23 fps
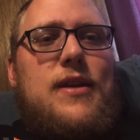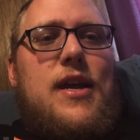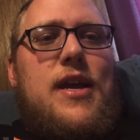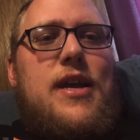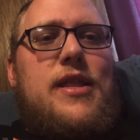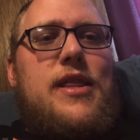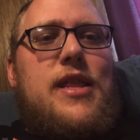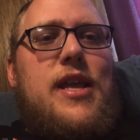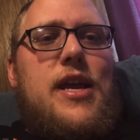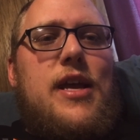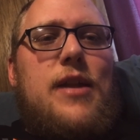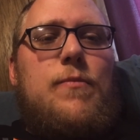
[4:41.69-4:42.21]

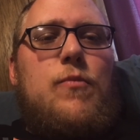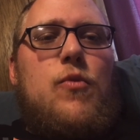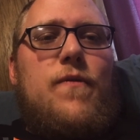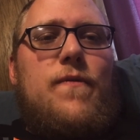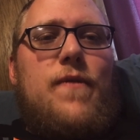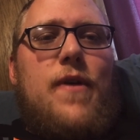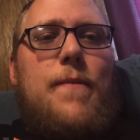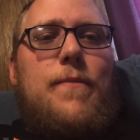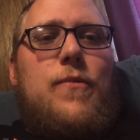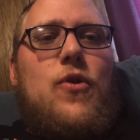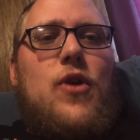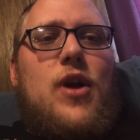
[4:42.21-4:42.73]
and then move
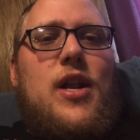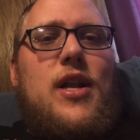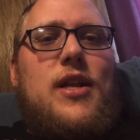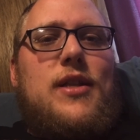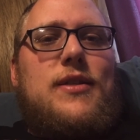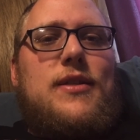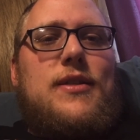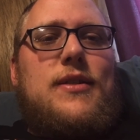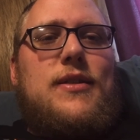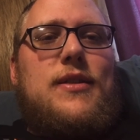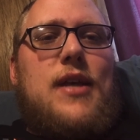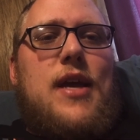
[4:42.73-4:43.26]
up
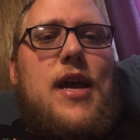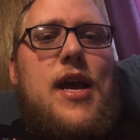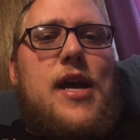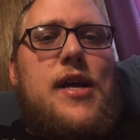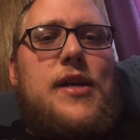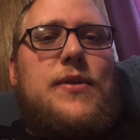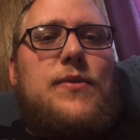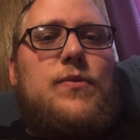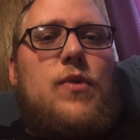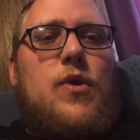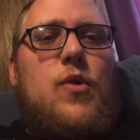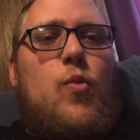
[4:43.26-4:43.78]
credits
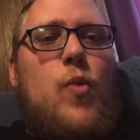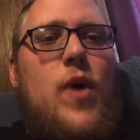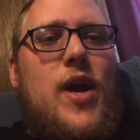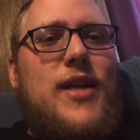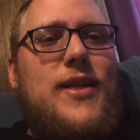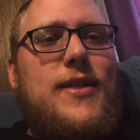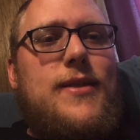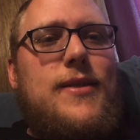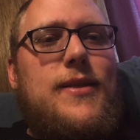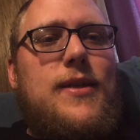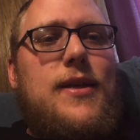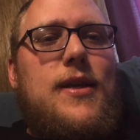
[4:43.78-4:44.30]
as we
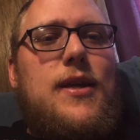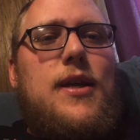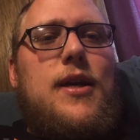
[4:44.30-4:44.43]
went,